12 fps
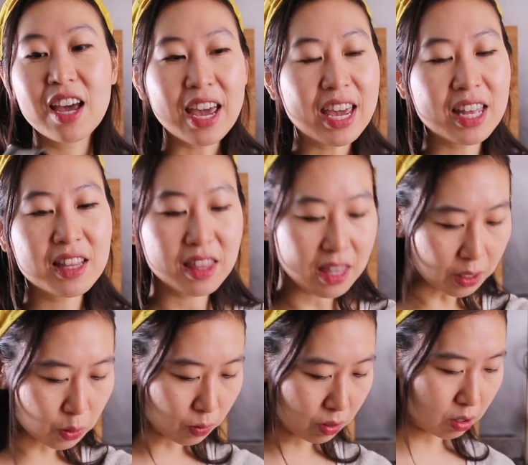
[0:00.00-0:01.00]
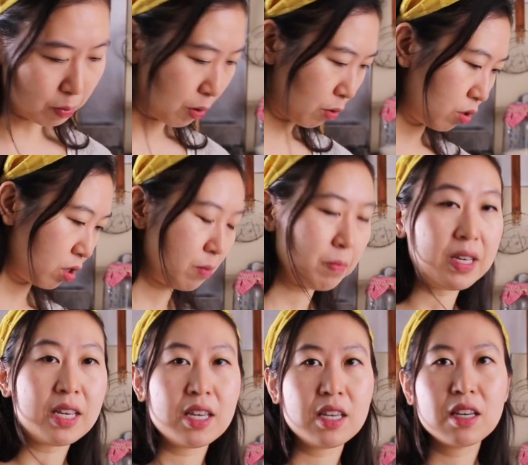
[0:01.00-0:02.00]
And this was supposed to
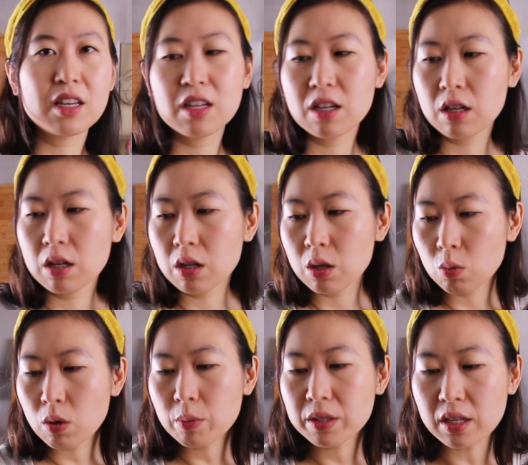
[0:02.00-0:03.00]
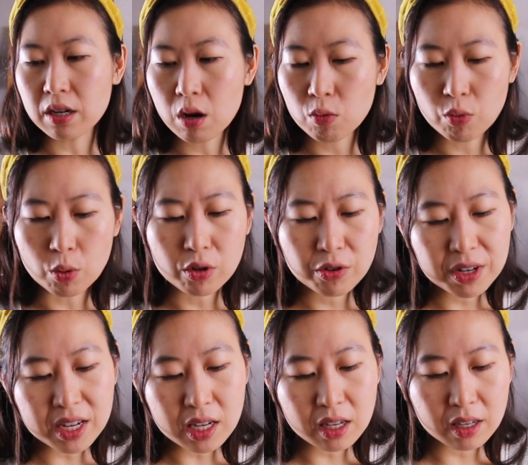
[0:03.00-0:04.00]
be, what was it, a
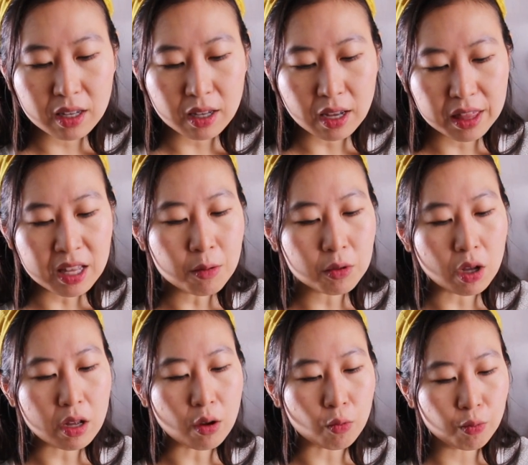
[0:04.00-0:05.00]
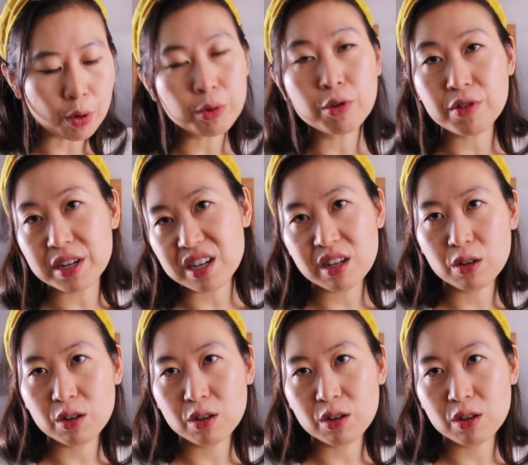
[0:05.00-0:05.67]
rotary? I think it was called a rotary